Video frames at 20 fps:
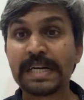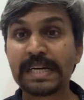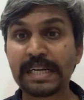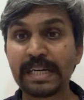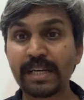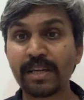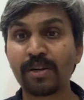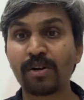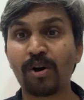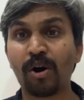
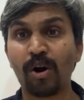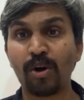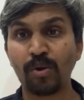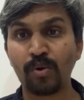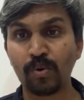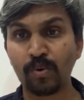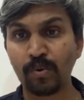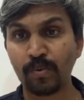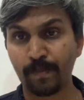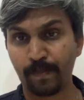Ring,
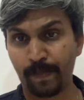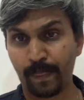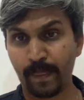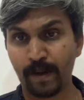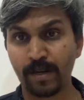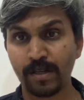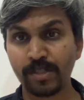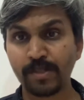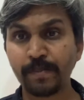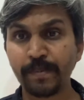hollow,
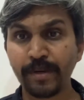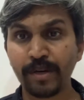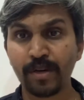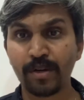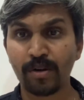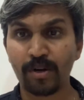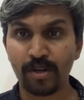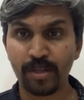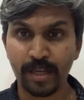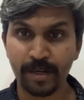
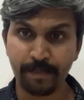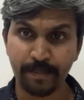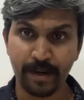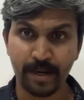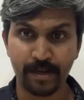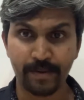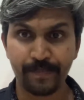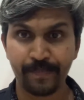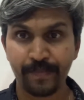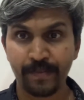sphere, all that
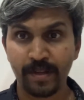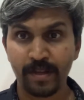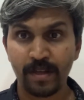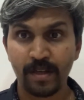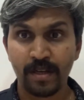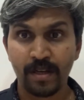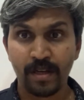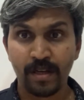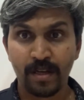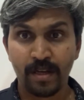part.
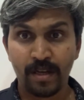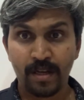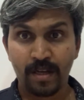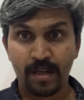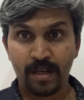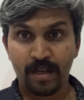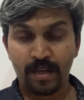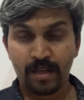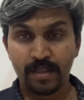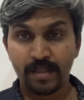
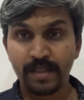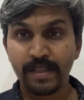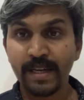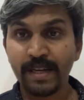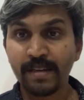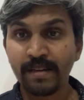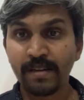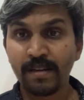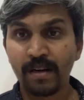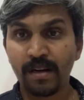
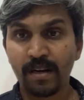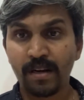Then